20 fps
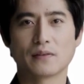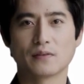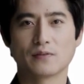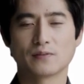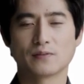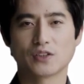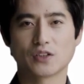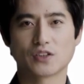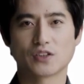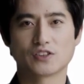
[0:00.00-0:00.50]

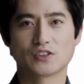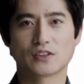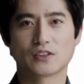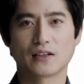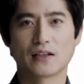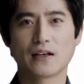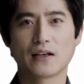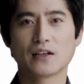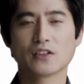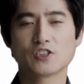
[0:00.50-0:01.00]
First,
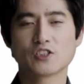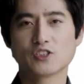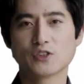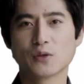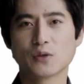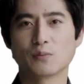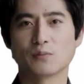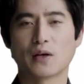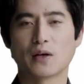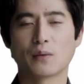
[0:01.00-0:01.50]

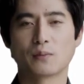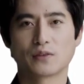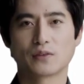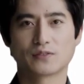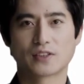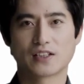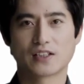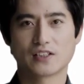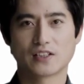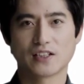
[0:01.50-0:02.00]
ensure proper
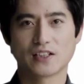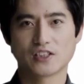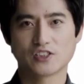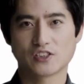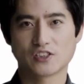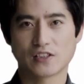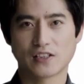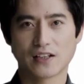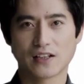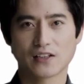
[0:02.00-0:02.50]

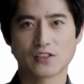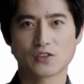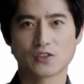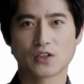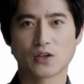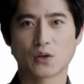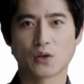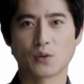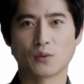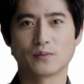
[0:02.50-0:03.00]
ventilation in your
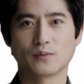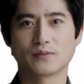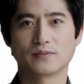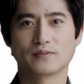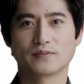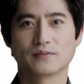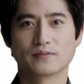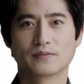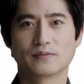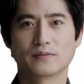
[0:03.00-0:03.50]

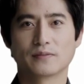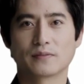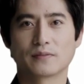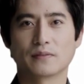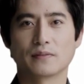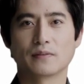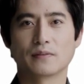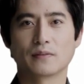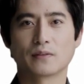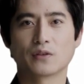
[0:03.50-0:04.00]

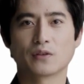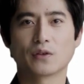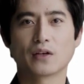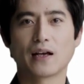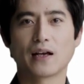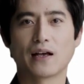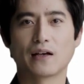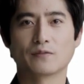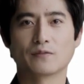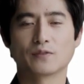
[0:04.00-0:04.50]
home. Good
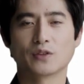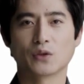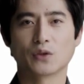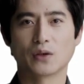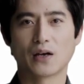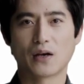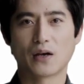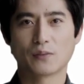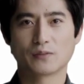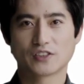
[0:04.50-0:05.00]
airflow
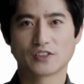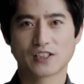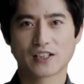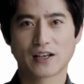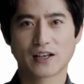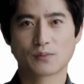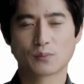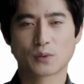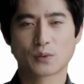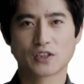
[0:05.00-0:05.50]
helps to
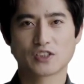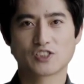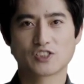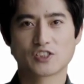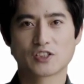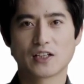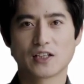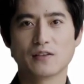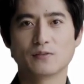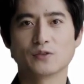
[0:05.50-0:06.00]
keep
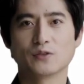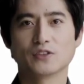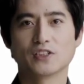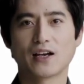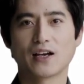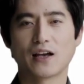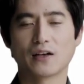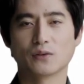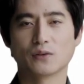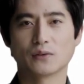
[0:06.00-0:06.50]
moisture levels
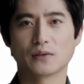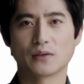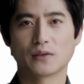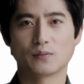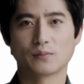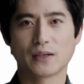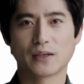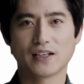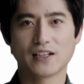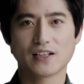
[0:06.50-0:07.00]

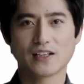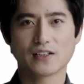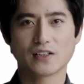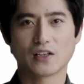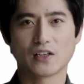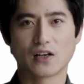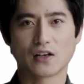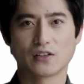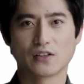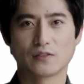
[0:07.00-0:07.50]
down, making it
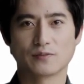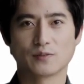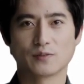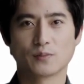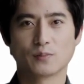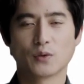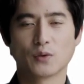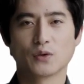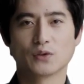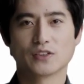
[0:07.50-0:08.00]
harder for
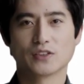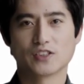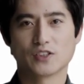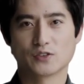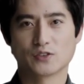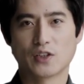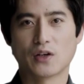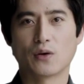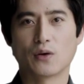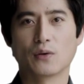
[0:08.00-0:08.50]
mold to
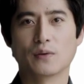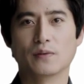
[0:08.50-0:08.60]
grow.